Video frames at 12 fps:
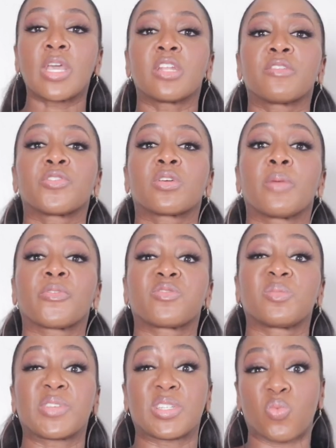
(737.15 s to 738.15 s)
And if you're coming from
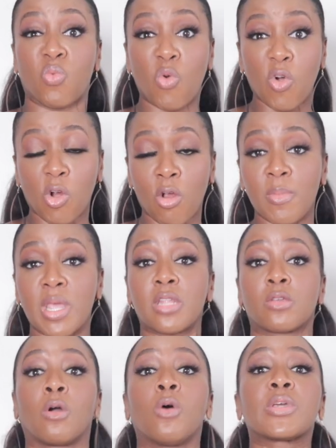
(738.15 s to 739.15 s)
someplace warm and
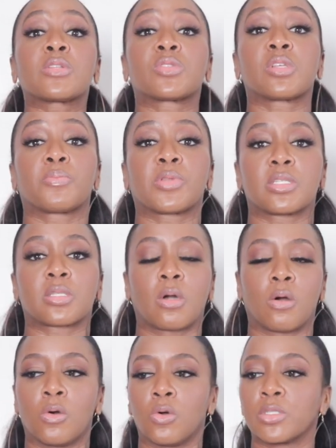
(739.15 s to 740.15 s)
you're going to someplace
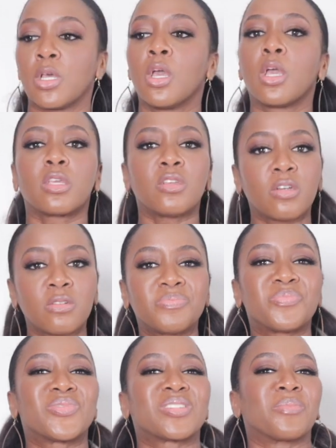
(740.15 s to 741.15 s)
cold, you know,
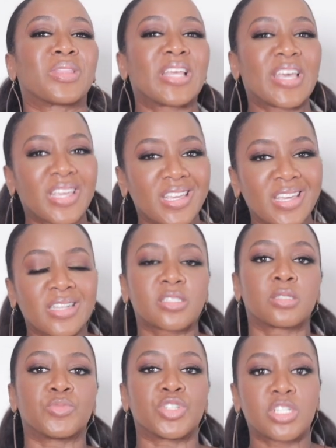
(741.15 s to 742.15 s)
some leggings,
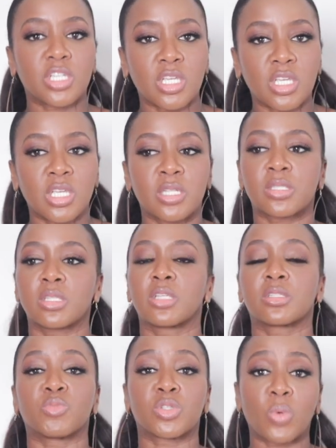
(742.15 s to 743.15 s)
some jeans,
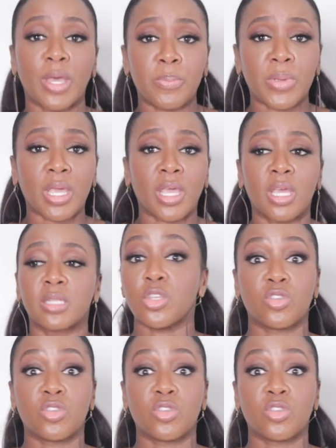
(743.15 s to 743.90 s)
some sweatpants.